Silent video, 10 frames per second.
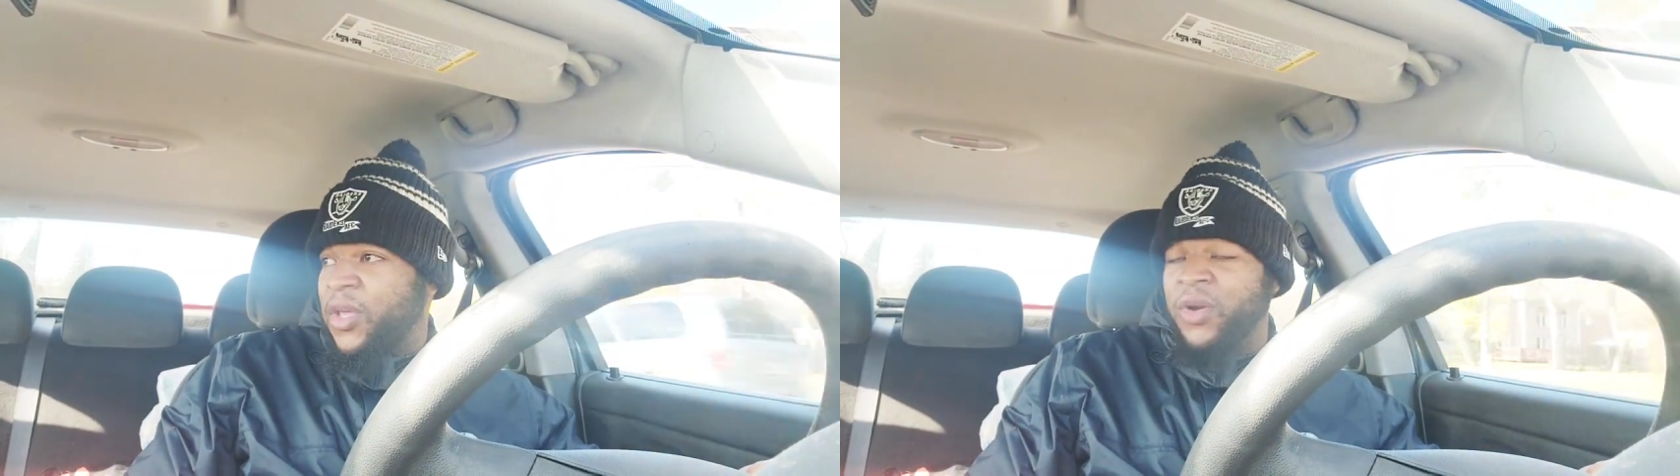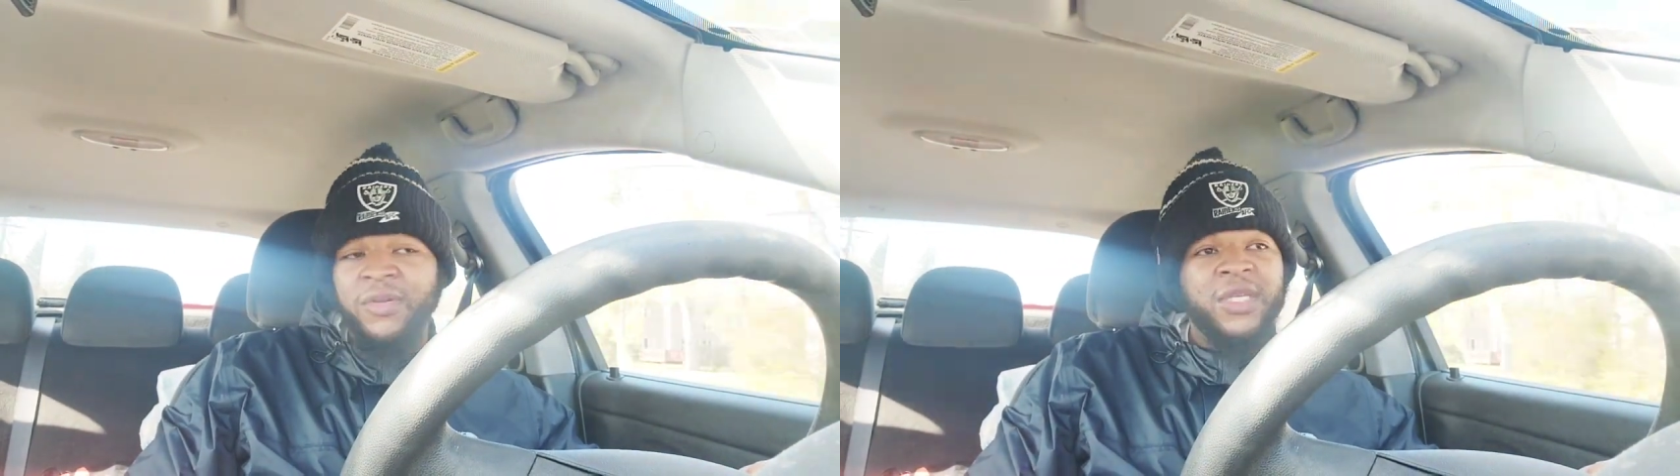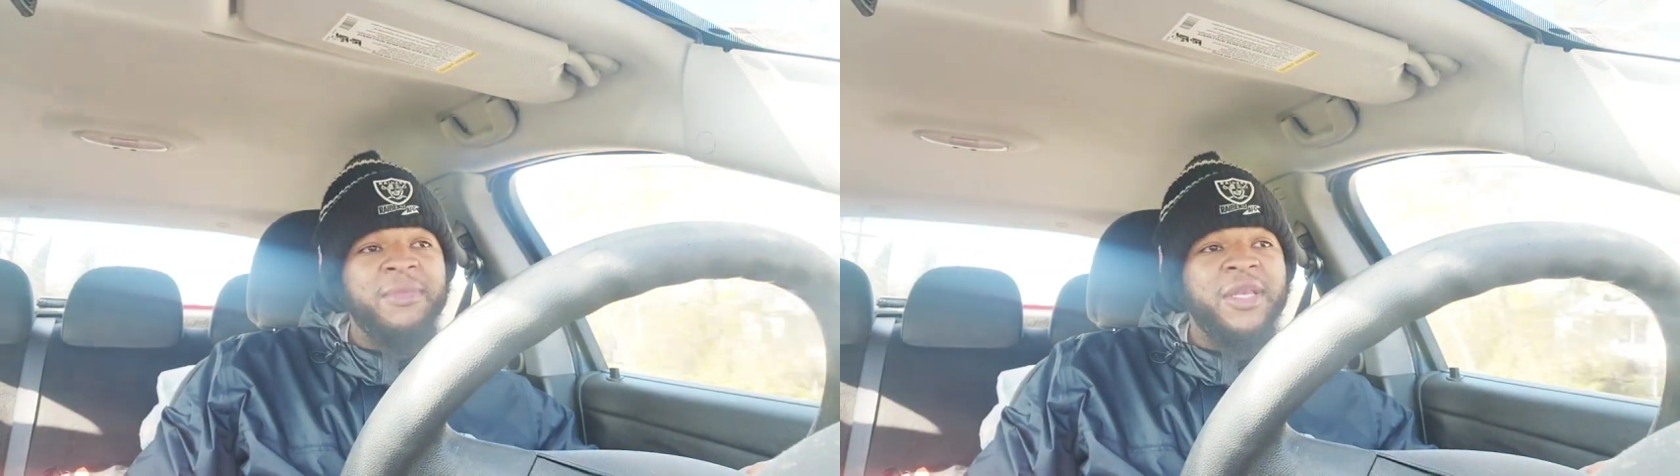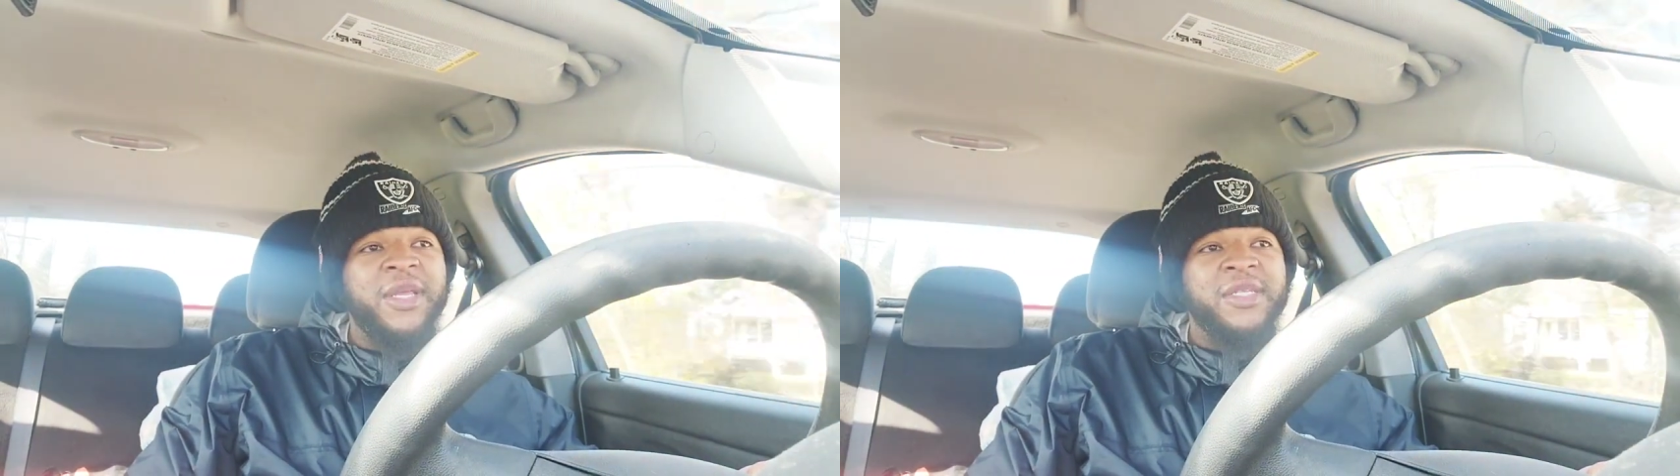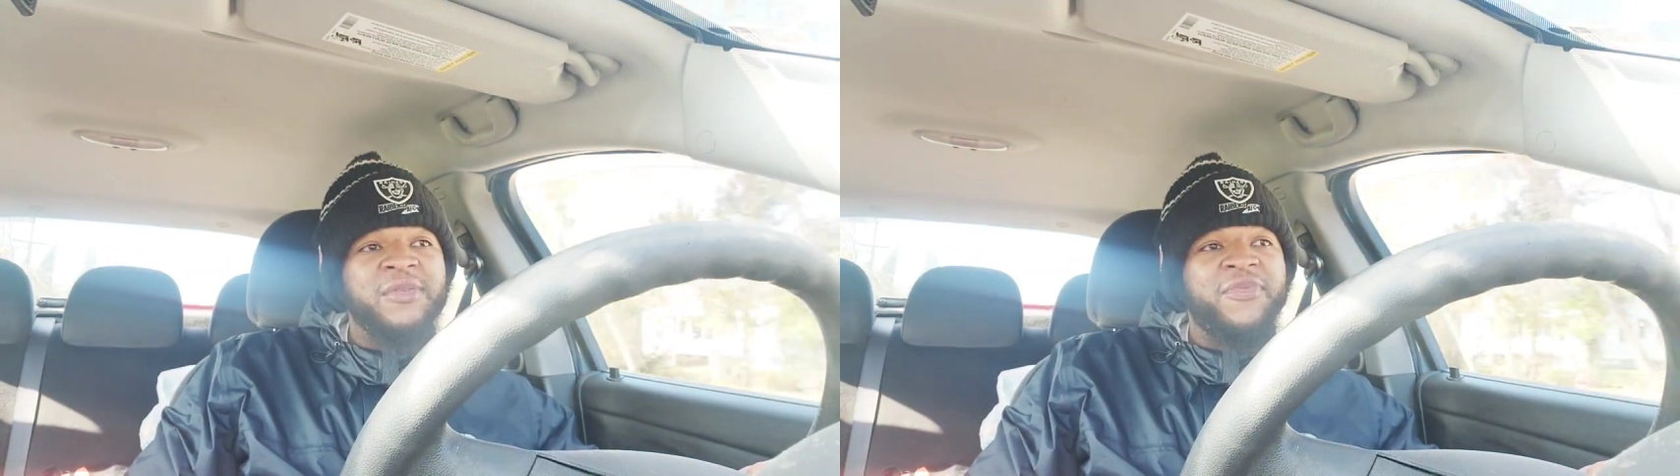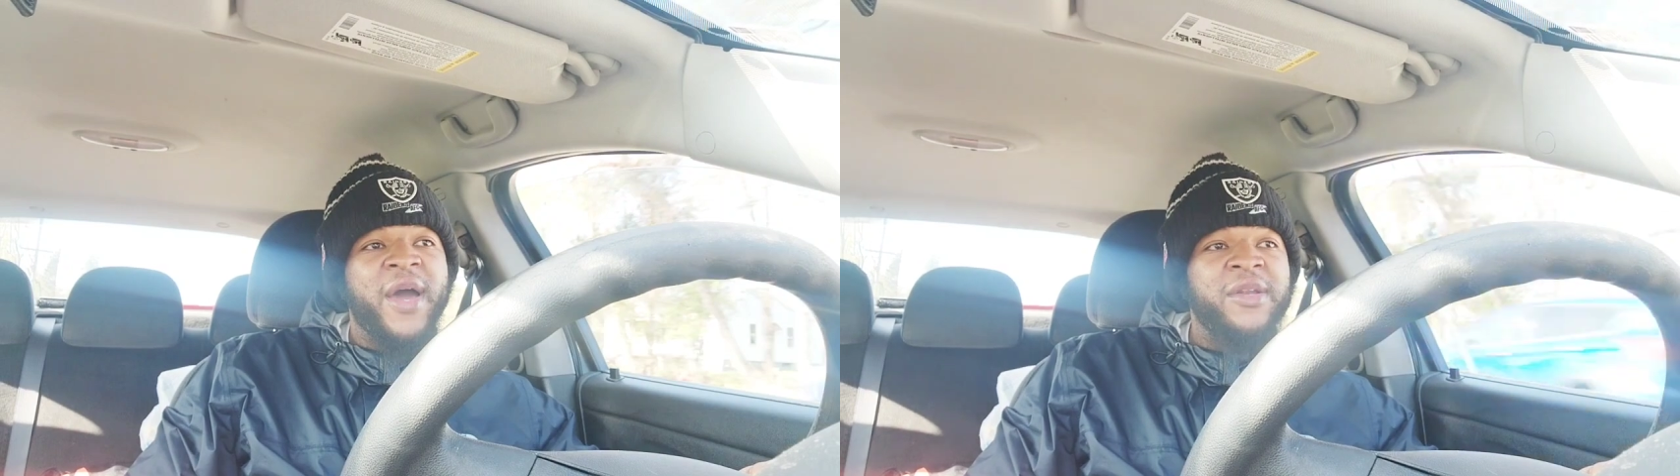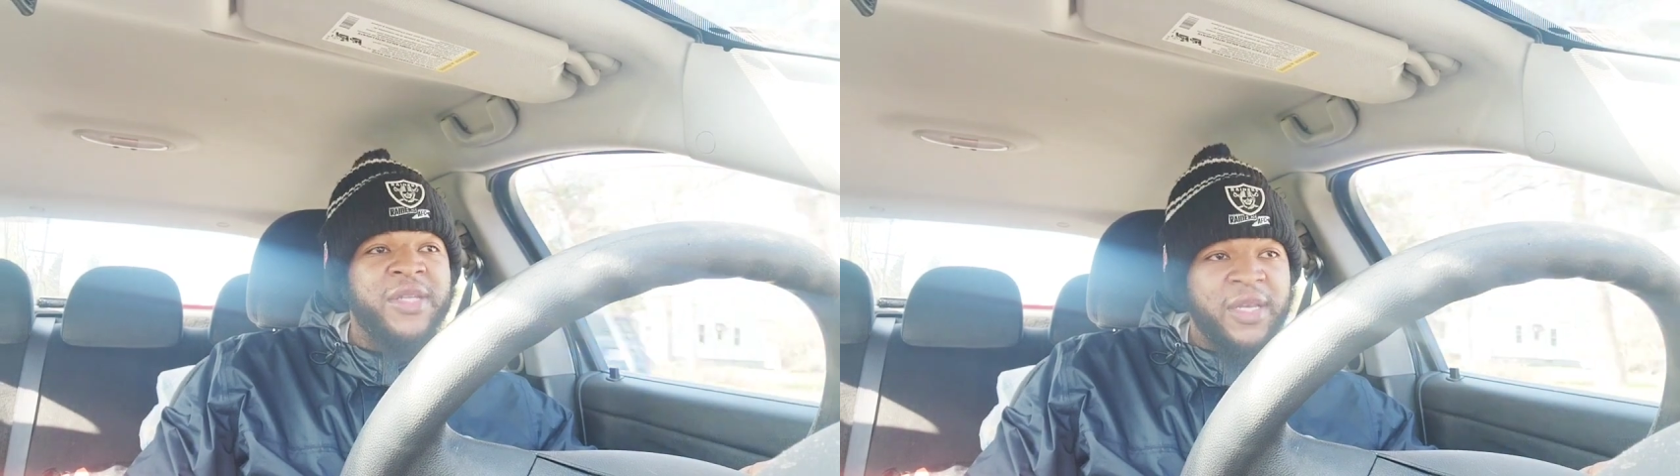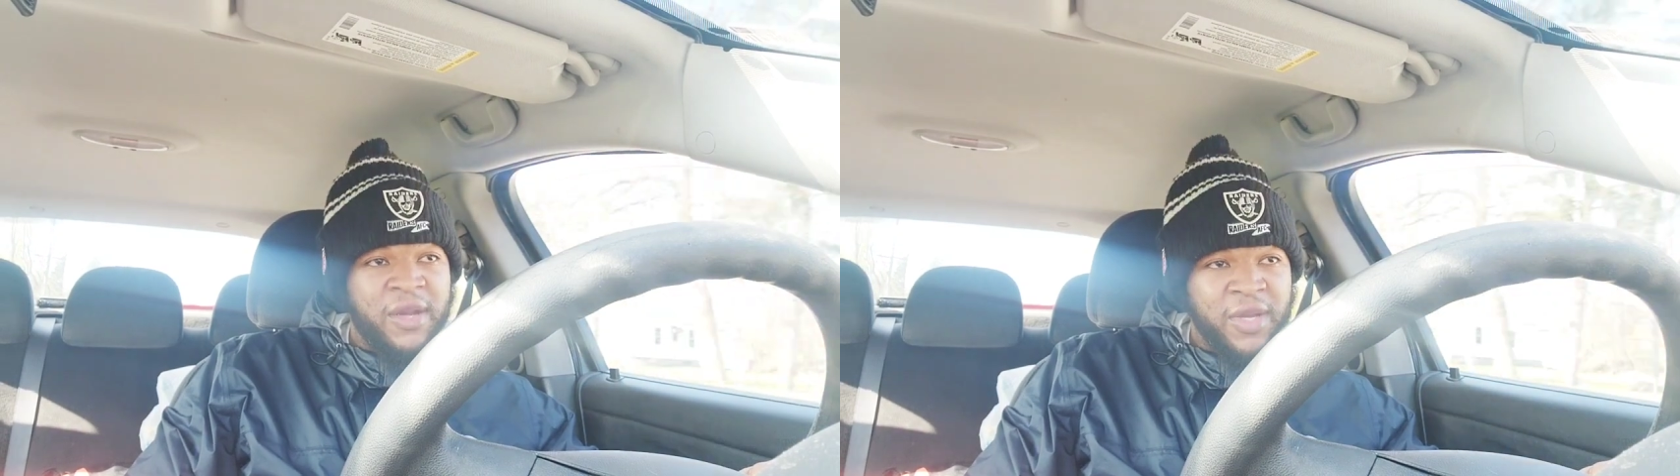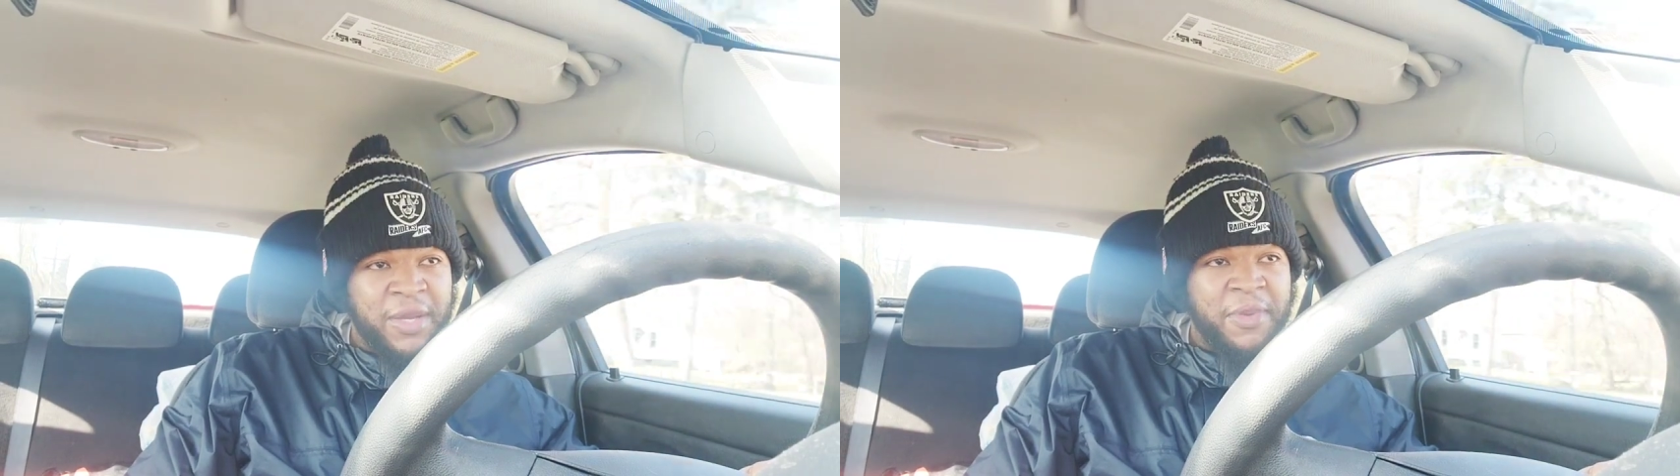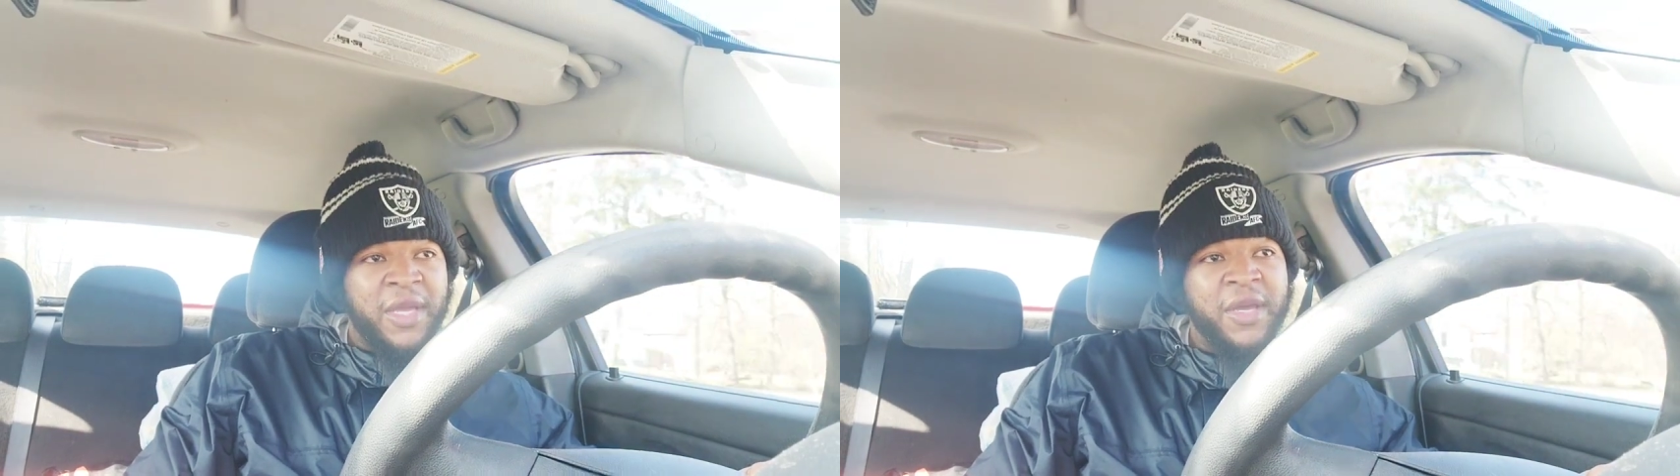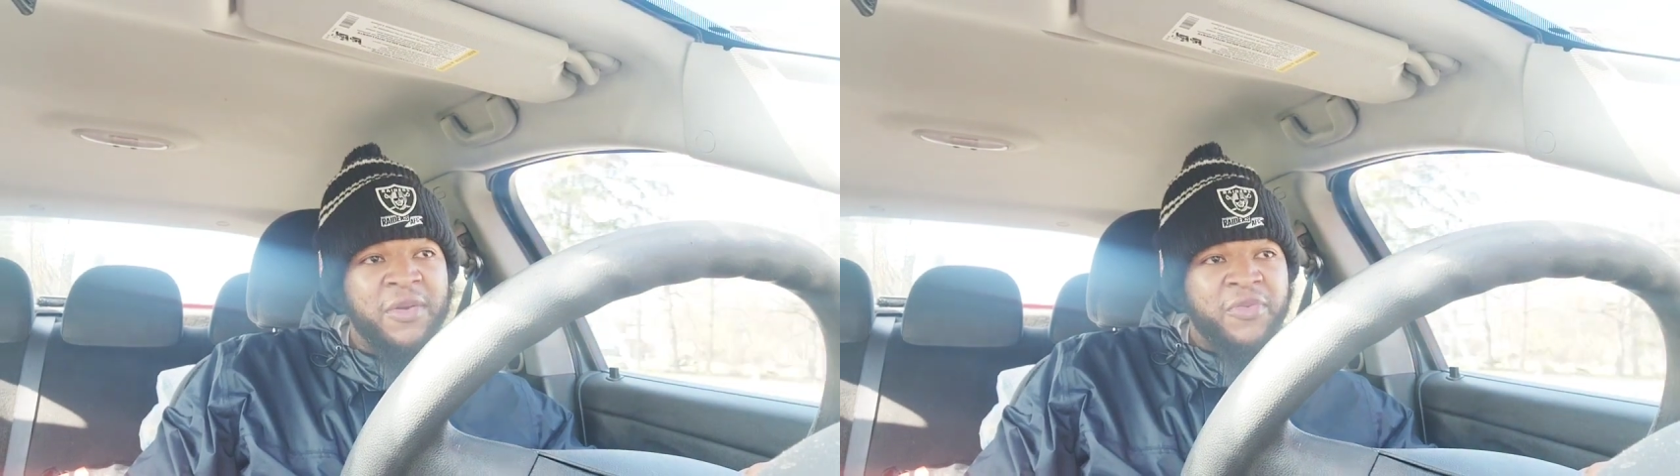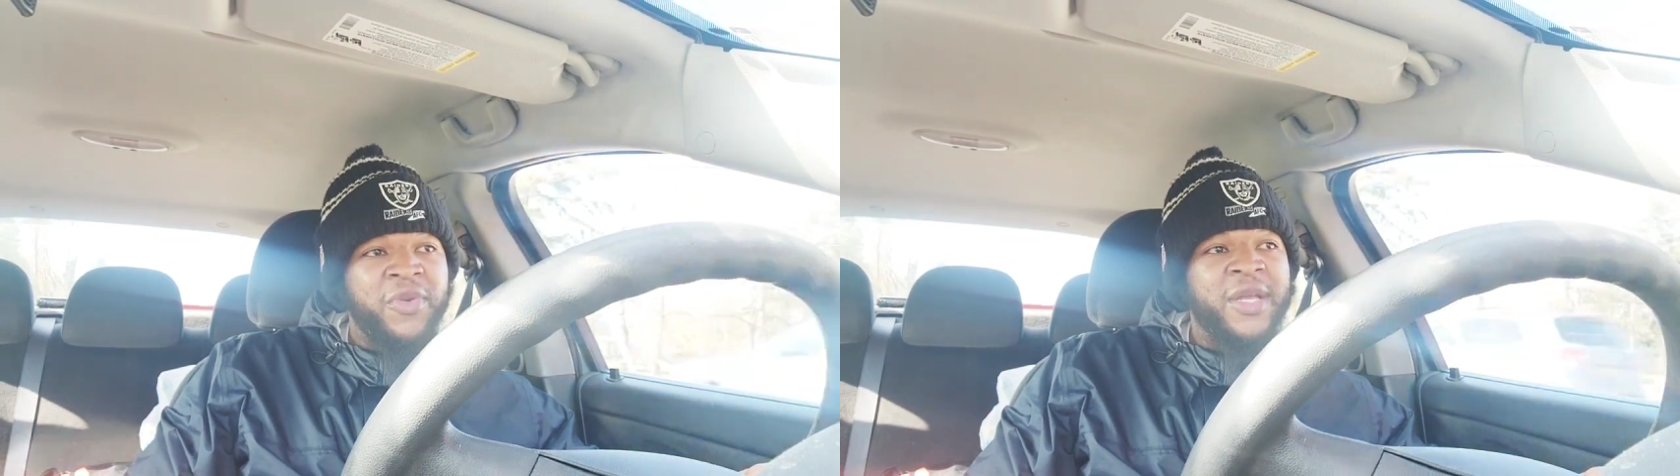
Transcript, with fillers: you don't see me dissing fighters that don't give me an interview.